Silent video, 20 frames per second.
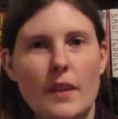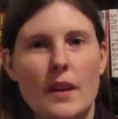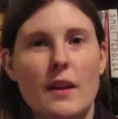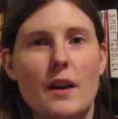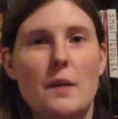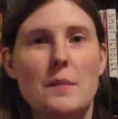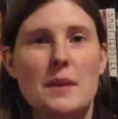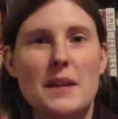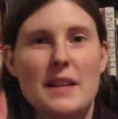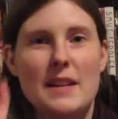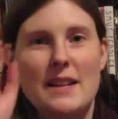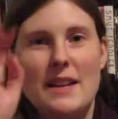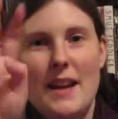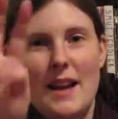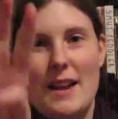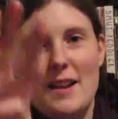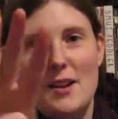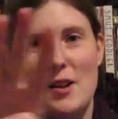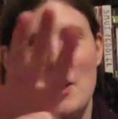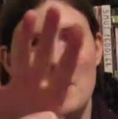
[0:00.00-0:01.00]
Coming in
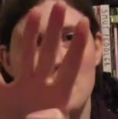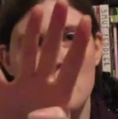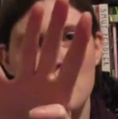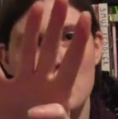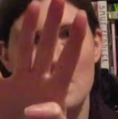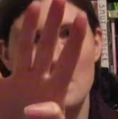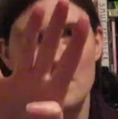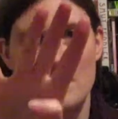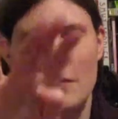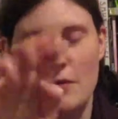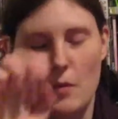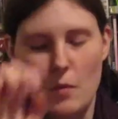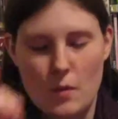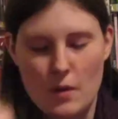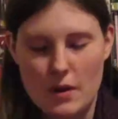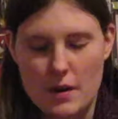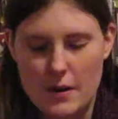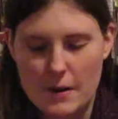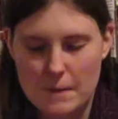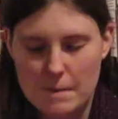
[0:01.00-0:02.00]
at number
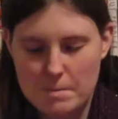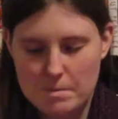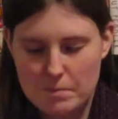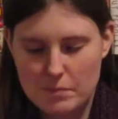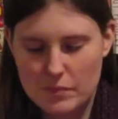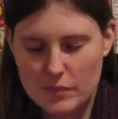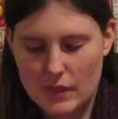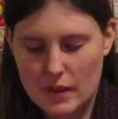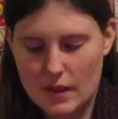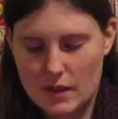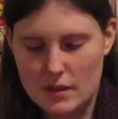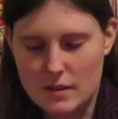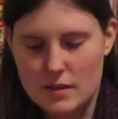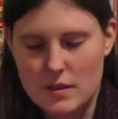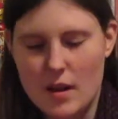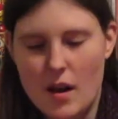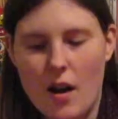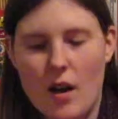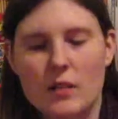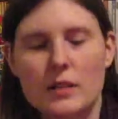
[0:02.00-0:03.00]
4 is
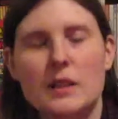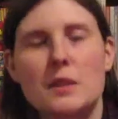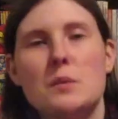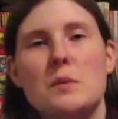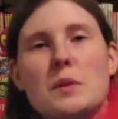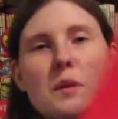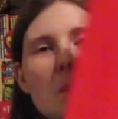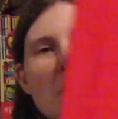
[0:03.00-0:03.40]
Hollywood